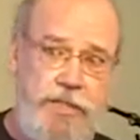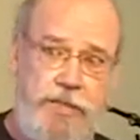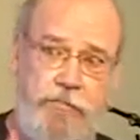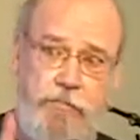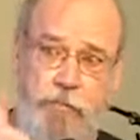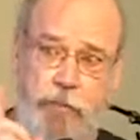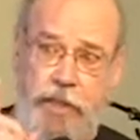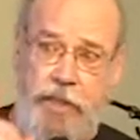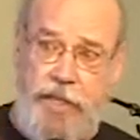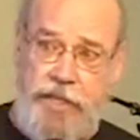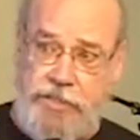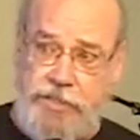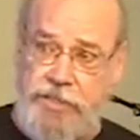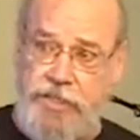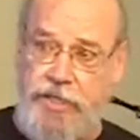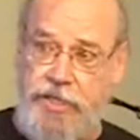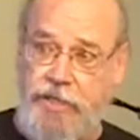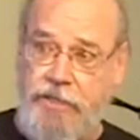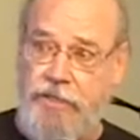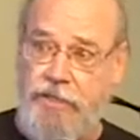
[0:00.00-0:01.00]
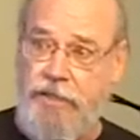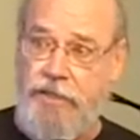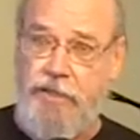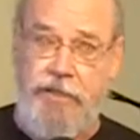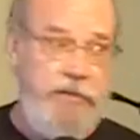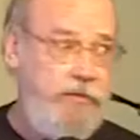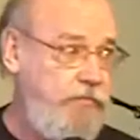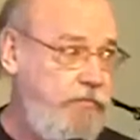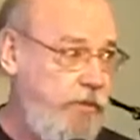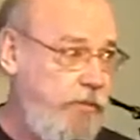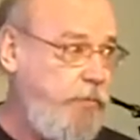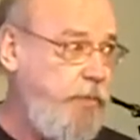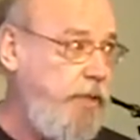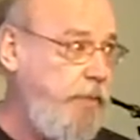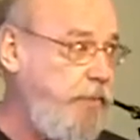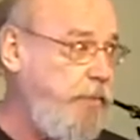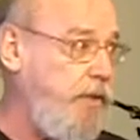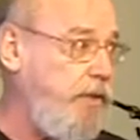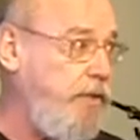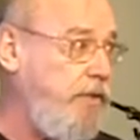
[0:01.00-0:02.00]
God's blessing for
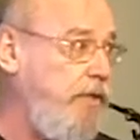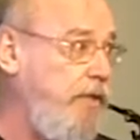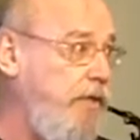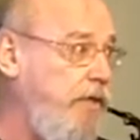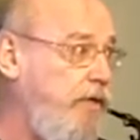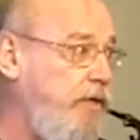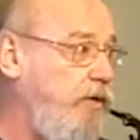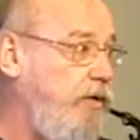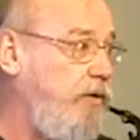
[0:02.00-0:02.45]
people